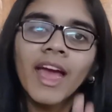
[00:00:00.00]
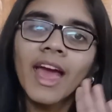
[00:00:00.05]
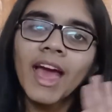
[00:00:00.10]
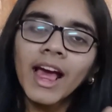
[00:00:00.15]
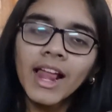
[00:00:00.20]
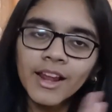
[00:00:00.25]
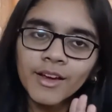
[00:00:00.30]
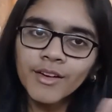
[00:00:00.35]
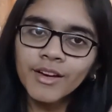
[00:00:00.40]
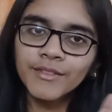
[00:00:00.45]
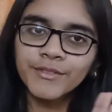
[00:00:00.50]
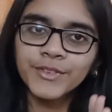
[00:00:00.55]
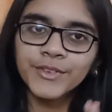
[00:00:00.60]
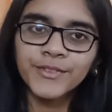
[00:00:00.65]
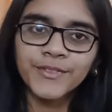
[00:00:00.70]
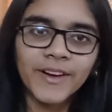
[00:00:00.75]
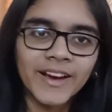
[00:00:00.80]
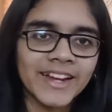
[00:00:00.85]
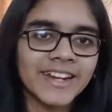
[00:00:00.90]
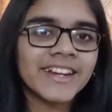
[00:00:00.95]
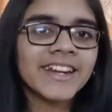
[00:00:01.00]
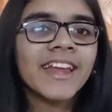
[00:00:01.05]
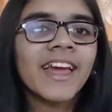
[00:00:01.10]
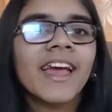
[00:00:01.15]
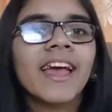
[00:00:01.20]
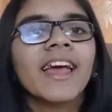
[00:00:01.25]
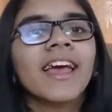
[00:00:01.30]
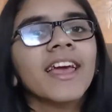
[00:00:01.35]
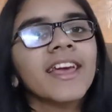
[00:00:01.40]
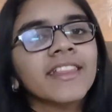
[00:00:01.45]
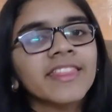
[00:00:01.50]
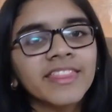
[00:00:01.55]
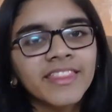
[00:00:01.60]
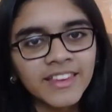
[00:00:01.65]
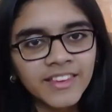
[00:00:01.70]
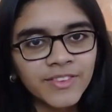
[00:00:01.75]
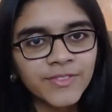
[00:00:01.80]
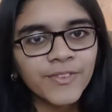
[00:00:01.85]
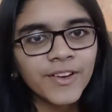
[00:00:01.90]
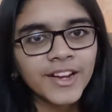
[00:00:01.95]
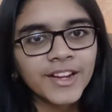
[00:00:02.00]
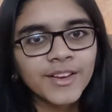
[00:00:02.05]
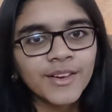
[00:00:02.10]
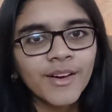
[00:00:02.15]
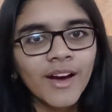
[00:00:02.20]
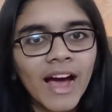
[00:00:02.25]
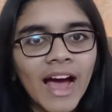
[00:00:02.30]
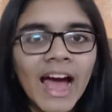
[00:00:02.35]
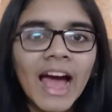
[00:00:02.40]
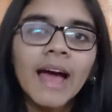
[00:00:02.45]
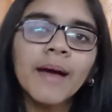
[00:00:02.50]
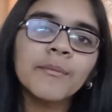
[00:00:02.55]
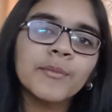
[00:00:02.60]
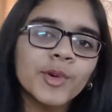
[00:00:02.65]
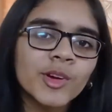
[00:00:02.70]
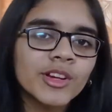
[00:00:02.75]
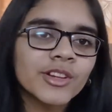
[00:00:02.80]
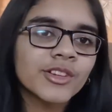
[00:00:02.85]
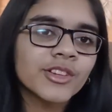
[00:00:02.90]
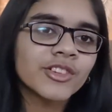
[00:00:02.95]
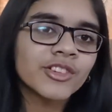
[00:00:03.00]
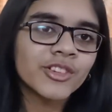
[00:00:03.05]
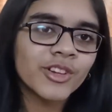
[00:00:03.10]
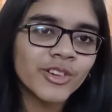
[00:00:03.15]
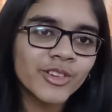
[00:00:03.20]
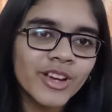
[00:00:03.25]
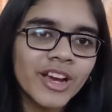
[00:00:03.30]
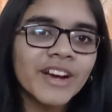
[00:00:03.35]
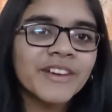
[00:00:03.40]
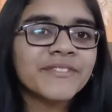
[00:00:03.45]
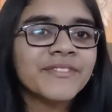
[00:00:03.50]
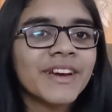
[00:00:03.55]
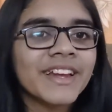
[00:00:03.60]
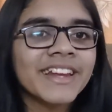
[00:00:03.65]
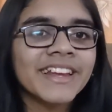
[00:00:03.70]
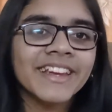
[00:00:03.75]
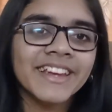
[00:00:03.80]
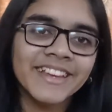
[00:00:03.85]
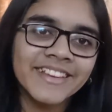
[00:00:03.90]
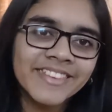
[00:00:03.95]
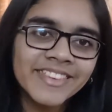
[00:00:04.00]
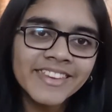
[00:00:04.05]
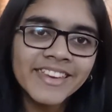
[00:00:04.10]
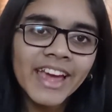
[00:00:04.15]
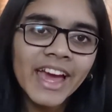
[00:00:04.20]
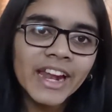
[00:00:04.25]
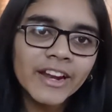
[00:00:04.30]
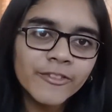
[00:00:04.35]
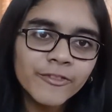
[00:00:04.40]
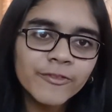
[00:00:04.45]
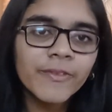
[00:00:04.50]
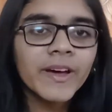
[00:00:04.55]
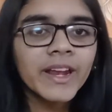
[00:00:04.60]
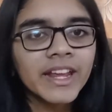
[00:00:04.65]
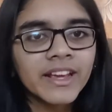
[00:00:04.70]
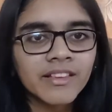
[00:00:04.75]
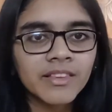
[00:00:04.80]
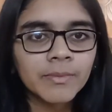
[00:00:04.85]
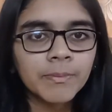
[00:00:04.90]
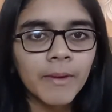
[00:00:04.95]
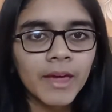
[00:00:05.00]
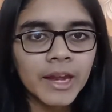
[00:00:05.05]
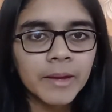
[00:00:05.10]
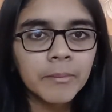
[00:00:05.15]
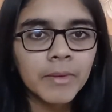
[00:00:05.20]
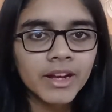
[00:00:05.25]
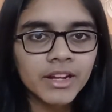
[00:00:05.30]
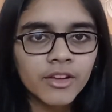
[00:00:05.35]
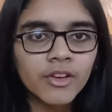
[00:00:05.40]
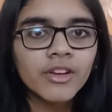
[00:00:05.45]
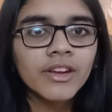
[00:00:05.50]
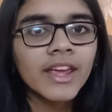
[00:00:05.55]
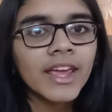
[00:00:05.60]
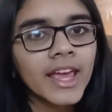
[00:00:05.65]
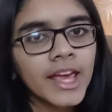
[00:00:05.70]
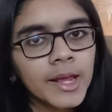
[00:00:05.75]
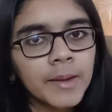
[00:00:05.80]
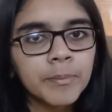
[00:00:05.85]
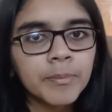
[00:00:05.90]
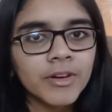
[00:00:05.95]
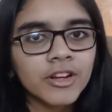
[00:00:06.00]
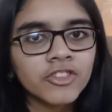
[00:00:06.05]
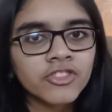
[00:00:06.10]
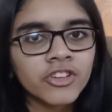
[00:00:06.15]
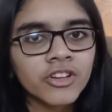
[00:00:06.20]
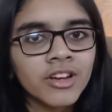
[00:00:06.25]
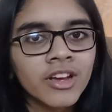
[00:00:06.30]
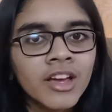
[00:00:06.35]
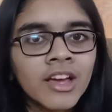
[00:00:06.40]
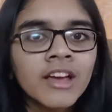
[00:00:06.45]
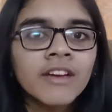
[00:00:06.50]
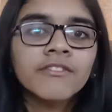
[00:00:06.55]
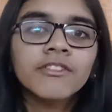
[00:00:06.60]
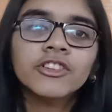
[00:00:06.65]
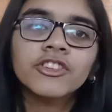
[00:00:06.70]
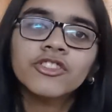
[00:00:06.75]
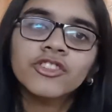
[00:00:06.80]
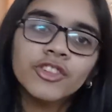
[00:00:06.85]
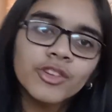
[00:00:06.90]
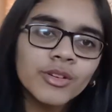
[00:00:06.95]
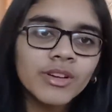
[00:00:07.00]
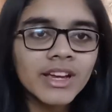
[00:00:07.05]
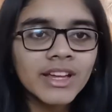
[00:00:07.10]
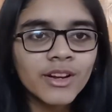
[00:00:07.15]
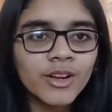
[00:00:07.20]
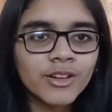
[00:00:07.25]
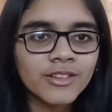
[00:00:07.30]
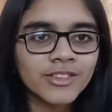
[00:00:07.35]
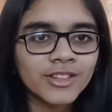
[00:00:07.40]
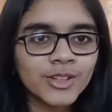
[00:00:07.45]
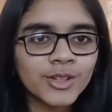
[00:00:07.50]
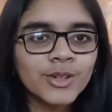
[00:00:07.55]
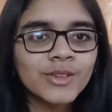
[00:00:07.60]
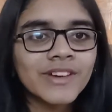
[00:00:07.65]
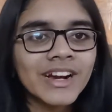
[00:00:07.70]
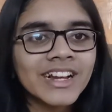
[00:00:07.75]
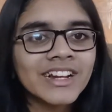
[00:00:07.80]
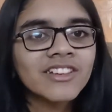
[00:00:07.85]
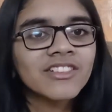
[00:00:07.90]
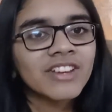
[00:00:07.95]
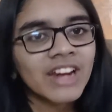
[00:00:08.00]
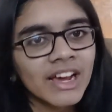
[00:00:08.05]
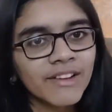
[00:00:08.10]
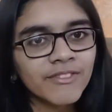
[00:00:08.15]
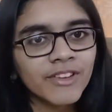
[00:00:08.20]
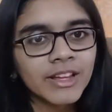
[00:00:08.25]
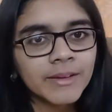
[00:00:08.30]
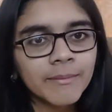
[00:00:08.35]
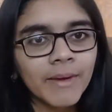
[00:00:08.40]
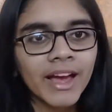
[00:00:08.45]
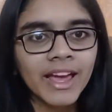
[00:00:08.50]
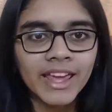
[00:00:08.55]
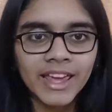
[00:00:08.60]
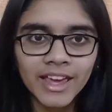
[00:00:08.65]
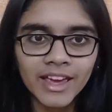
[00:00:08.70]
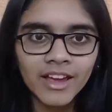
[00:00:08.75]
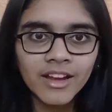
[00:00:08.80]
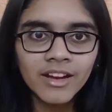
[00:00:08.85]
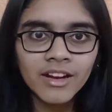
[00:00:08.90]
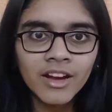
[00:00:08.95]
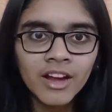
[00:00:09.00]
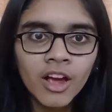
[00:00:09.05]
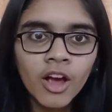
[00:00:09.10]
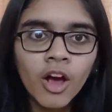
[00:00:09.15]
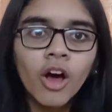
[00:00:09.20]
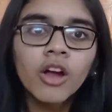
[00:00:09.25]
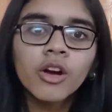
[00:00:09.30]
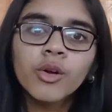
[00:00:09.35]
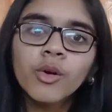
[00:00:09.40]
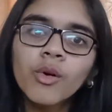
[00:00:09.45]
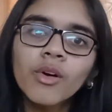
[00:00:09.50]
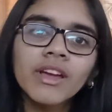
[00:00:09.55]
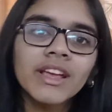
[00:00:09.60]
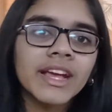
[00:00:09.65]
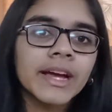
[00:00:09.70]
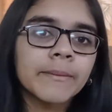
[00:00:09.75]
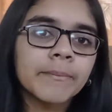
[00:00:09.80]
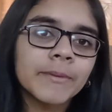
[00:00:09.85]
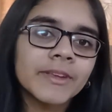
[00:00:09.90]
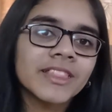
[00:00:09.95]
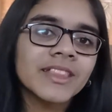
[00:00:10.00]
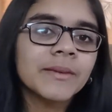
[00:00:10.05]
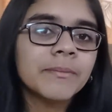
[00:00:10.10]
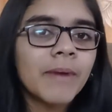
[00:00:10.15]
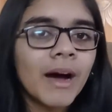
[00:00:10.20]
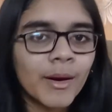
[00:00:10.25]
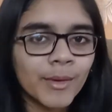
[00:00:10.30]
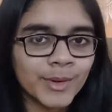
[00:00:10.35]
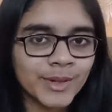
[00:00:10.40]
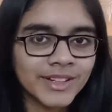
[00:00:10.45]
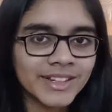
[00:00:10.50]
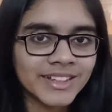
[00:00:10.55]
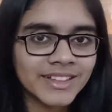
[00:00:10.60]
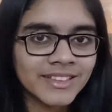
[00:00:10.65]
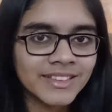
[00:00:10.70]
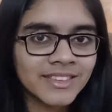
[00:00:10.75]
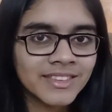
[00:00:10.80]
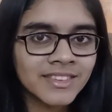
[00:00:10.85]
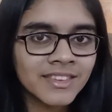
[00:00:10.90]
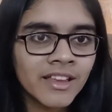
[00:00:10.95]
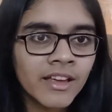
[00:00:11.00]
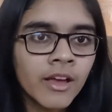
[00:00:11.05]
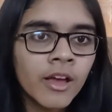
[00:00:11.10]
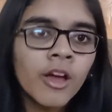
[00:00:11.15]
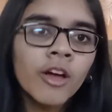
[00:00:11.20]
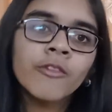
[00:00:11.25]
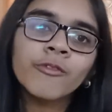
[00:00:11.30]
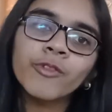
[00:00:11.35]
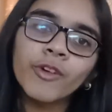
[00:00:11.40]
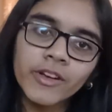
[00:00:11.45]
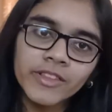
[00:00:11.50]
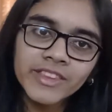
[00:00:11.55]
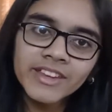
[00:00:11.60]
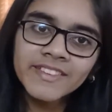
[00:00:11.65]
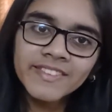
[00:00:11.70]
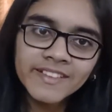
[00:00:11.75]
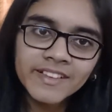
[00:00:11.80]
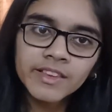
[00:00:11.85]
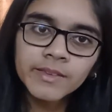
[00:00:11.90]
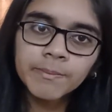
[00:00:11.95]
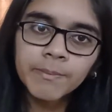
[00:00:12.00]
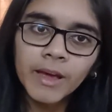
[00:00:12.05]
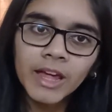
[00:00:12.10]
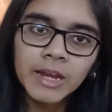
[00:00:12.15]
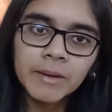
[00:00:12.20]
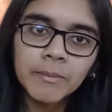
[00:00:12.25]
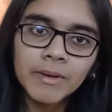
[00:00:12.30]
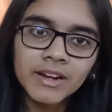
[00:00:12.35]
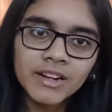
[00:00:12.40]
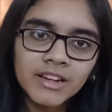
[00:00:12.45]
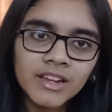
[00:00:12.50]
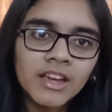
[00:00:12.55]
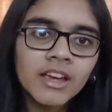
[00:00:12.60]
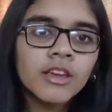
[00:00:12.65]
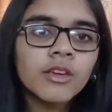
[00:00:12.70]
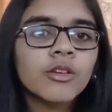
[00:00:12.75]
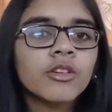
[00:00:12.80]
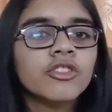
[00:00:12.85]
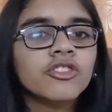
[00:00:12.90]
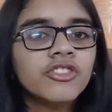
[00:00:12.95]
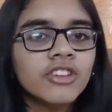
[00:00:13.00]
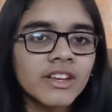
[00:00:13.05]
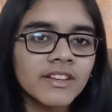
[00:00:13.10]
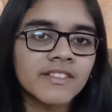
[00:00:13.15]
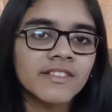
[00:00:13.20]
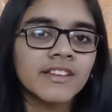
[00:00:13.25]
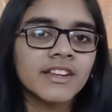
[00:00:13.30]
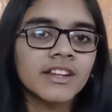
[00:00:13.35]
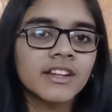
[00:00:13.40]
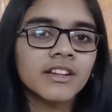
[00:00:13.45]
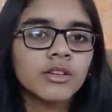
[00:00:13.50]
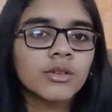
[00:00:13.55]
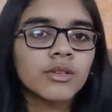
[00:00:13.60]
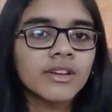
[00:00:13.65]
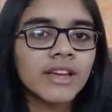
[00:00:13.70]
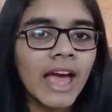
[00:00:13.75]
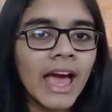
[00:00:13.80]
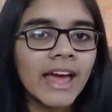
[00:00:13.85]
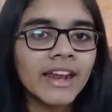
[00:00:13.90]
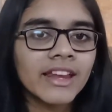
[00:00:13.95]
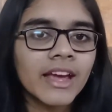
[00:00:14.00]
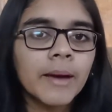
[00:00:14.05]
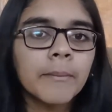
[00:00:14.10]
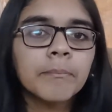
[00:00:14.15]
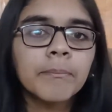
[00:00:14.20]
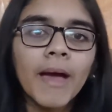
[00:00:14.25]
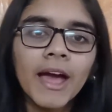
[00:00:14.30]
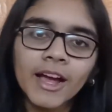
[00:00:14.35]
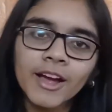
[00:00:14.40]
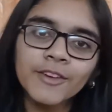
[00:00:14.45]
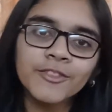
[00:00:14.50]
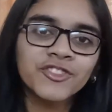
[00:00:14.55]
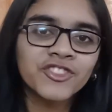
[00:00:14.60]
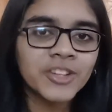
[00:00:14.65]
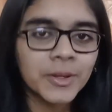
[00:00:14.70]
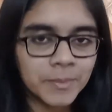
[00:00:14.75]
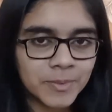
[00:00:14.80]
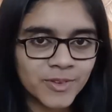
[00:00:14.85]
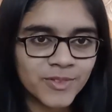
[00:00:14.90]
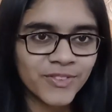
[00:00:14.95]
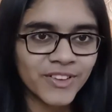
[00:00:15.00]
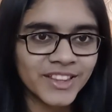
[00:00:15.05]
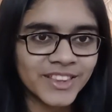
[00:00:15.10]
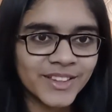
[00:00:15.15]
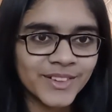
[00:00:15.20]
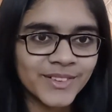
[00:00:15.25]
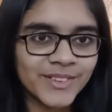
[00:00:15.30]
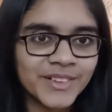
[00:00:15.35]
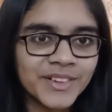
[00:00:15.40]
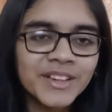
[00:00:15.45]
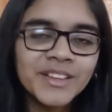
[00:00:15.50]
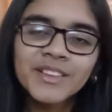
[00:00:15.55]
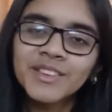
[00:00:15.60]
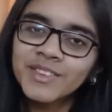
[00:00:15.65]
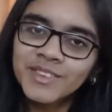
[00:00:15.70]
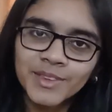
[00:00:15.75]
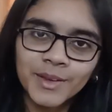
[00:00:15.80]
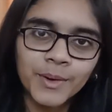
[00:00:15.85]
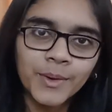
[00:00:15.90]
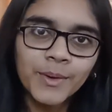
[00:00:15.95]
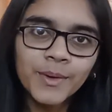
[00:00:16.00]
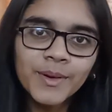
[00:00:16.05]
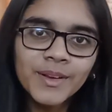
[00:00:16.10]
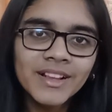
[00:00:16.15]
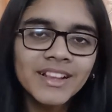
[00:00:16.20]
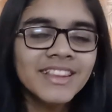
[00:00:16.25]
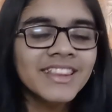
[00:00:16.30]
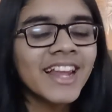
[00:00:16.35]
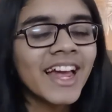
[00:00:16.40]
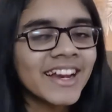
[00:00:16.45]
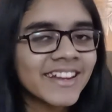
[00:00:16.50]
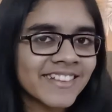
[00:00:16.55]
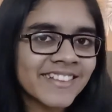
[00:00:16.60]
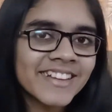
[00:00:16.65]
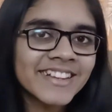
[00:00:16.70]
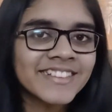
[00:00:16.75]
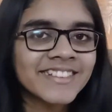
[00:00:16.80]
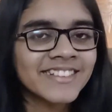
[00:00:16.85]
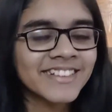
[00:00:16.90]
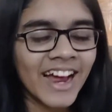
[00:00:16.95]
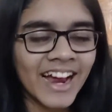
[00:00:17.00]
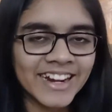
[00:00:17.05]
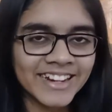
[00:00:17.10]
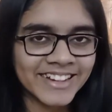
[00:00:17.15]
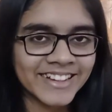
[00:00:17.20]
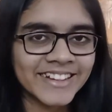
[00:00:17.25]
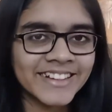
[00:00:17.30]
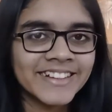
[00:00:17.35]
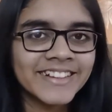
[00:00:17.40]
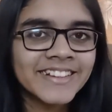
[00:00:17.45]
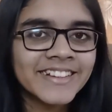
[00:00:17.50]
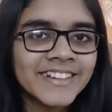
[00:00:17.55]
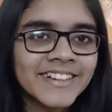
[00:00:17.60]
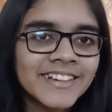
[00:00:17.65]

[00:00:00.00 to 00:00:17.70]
Hello everyone. In this video, I'm going to show you a very easy and fun experiment on air pressure which you can also do while traveling by air or going up in the mountains. For this experiment, you just need to carry a pack of chips with you. So let's get started.